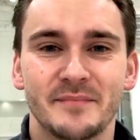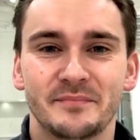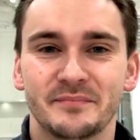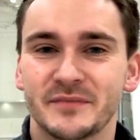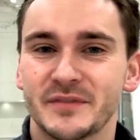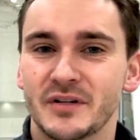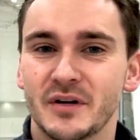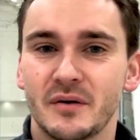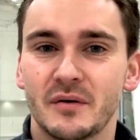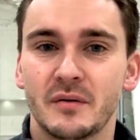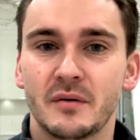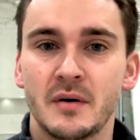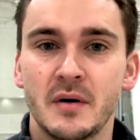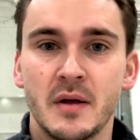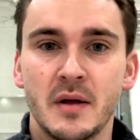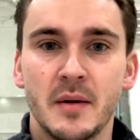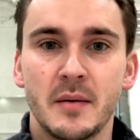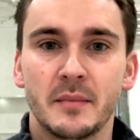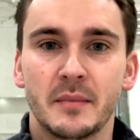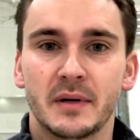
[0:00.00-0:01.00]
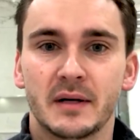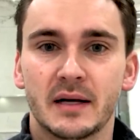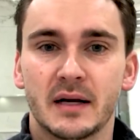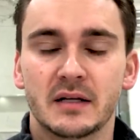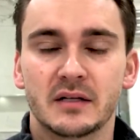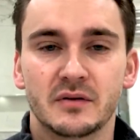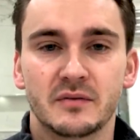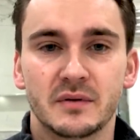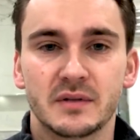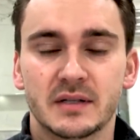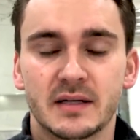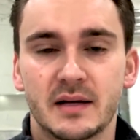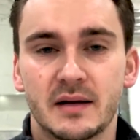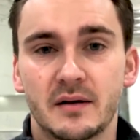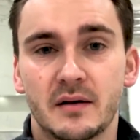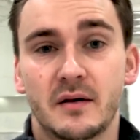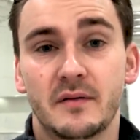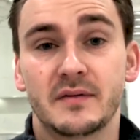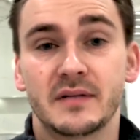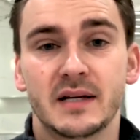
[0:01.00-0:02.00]
So dad's always
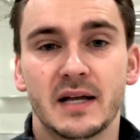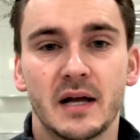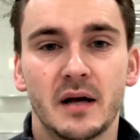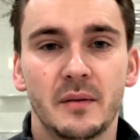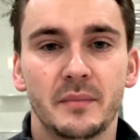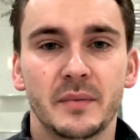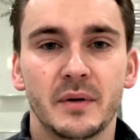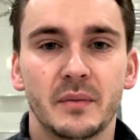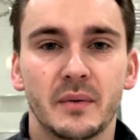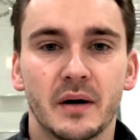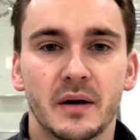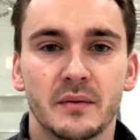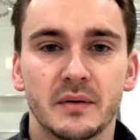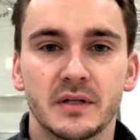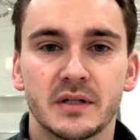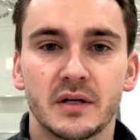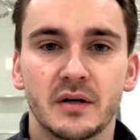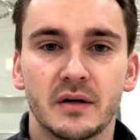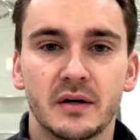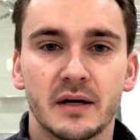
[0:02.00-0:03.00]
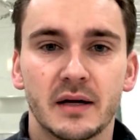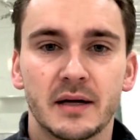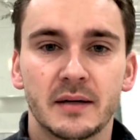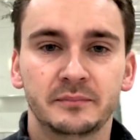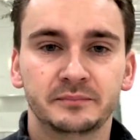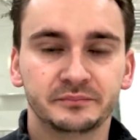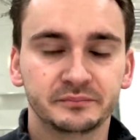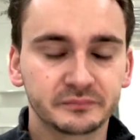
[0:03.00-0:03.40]
obviously helped me when I was younger